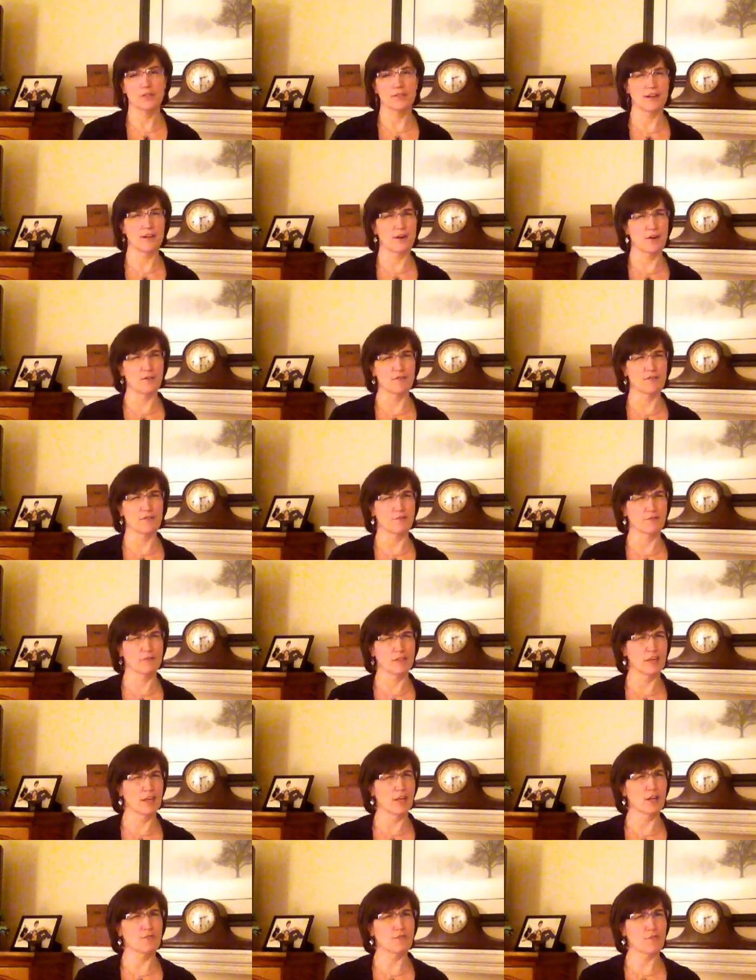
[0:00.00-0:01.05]
They're a
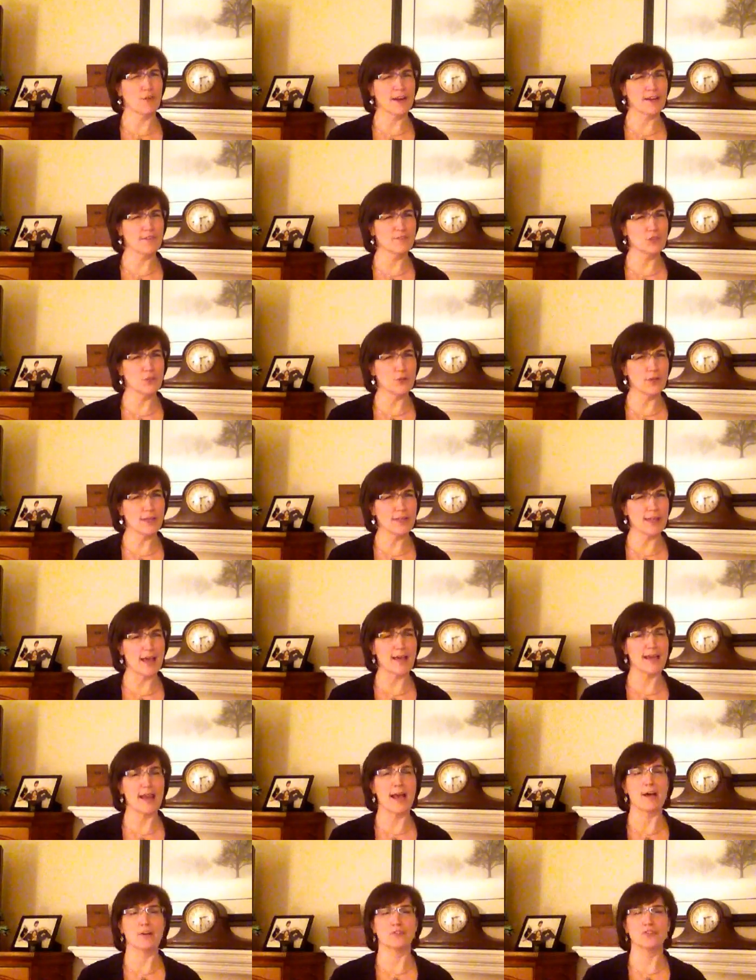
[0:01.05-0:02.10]
little afraid of doing that
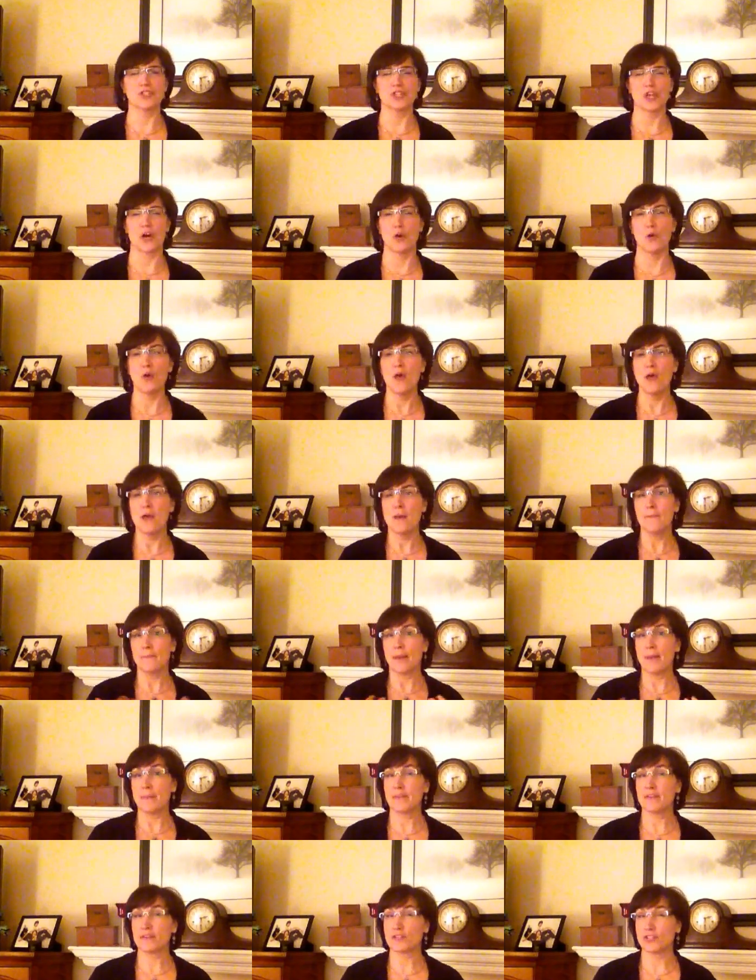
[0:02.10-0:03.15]
now, so
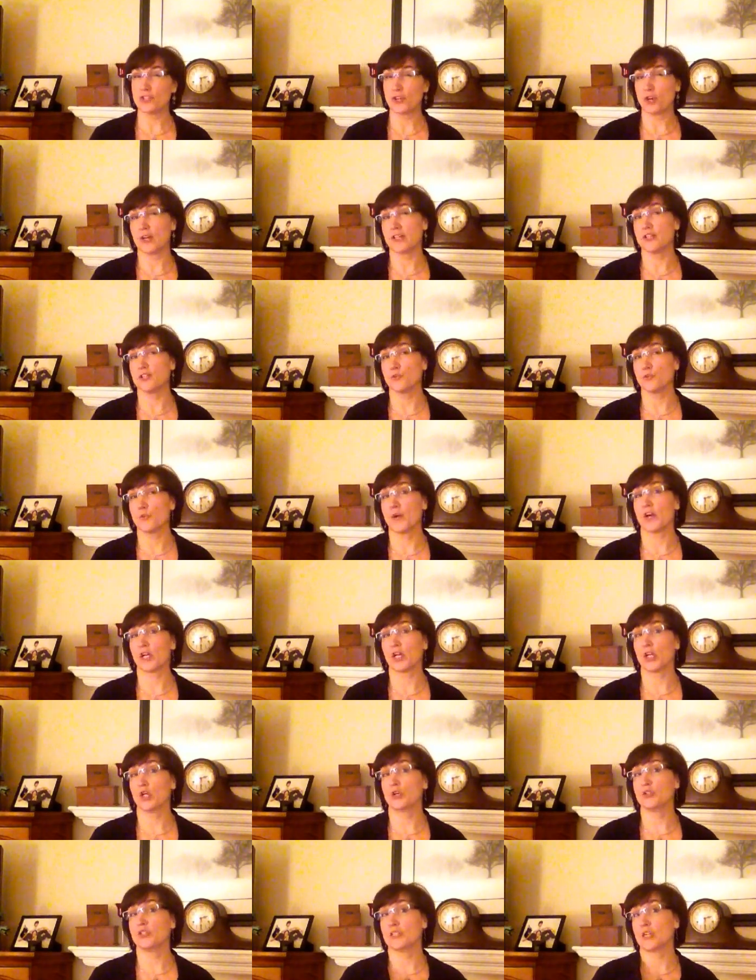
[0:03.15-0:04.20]
maybe they're starting to wear
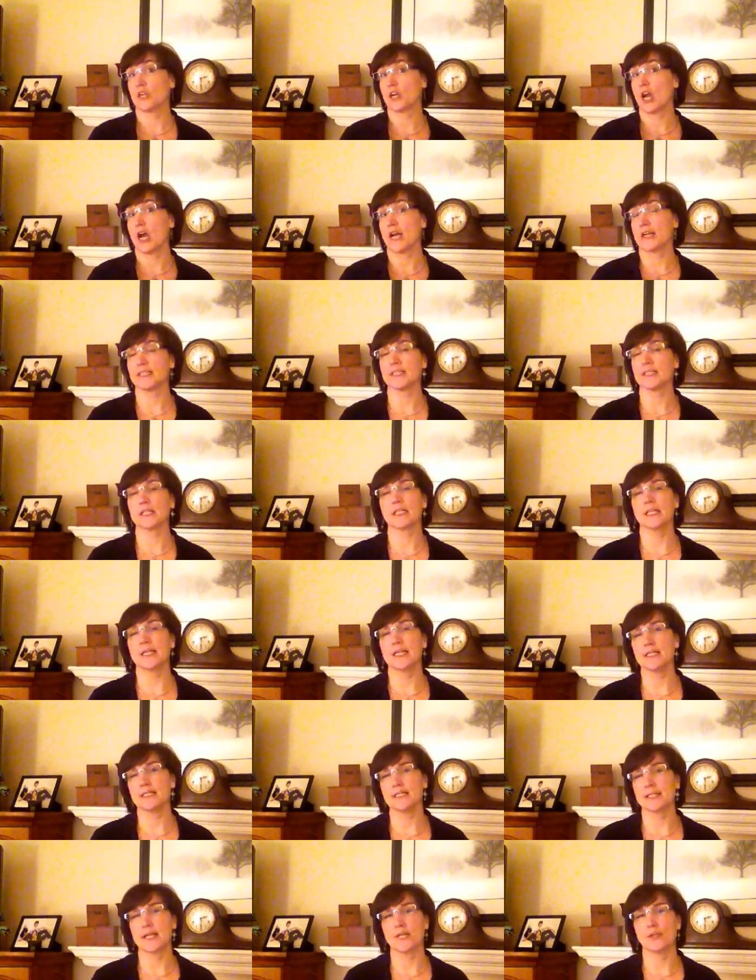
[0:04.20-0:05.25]
clothes that are not as clean
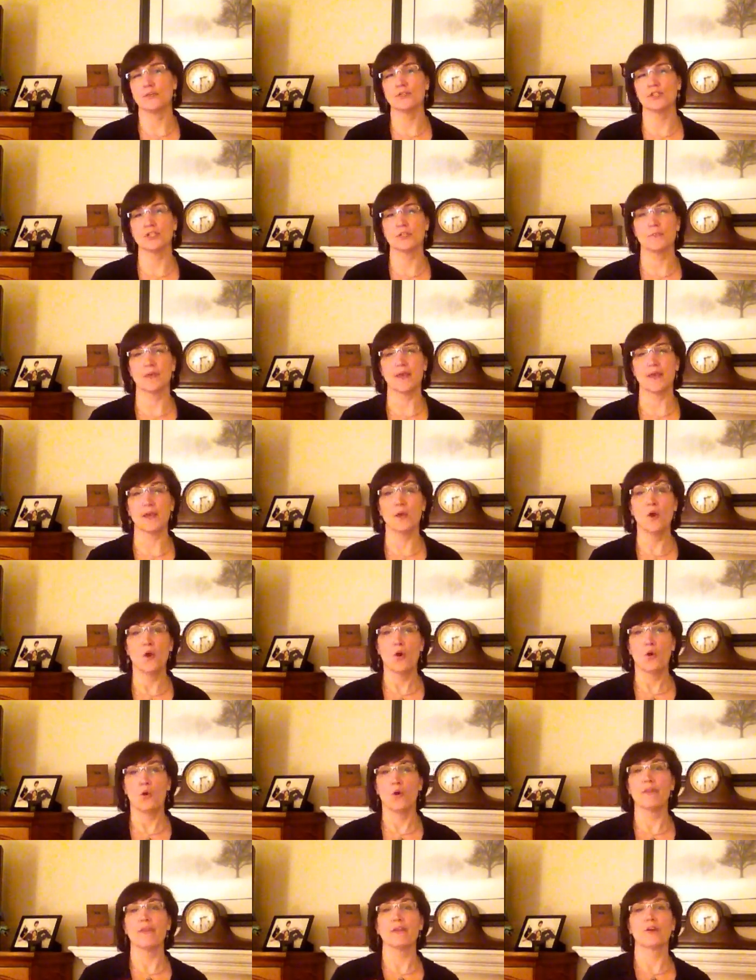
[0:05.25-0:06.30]
as they used to be,
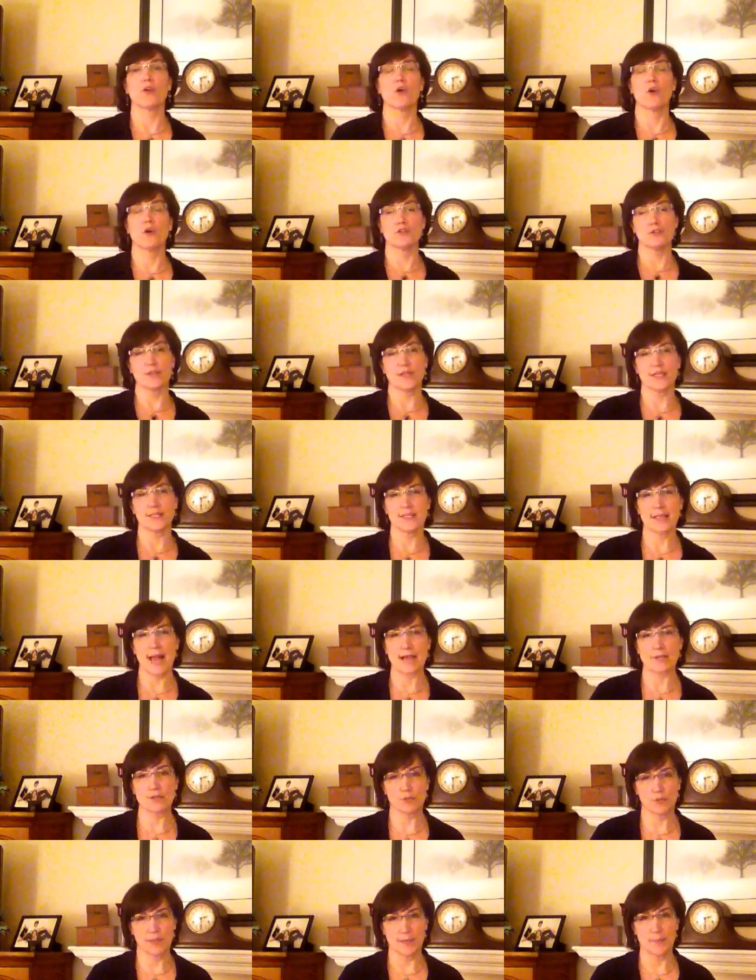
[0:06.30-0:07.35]
or their laundry is
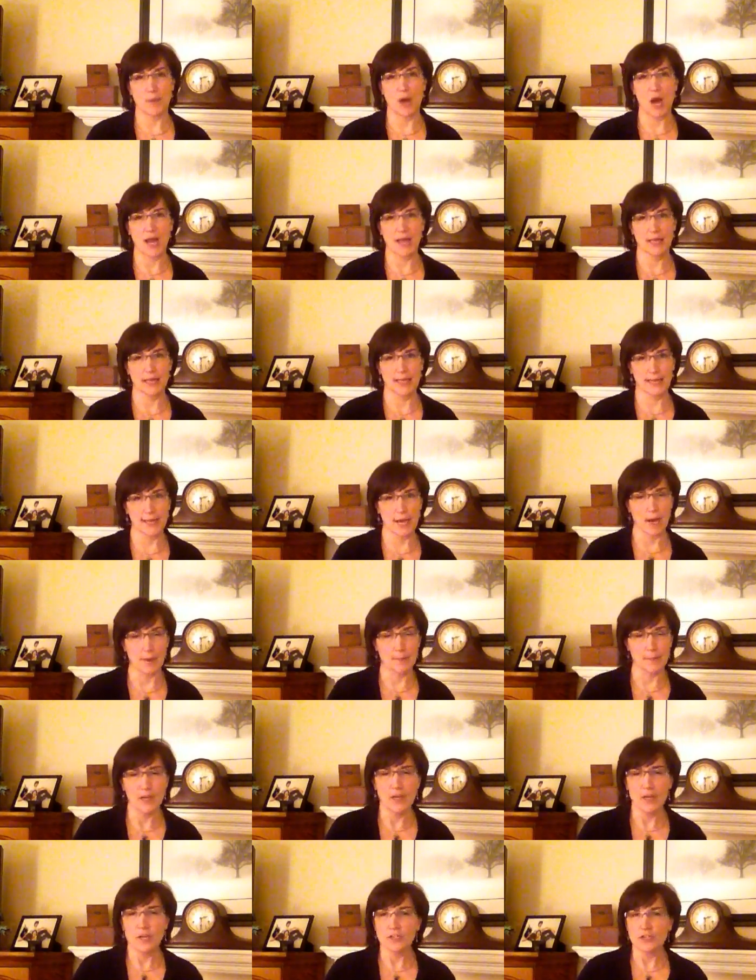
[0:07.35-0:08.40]
actually piling up.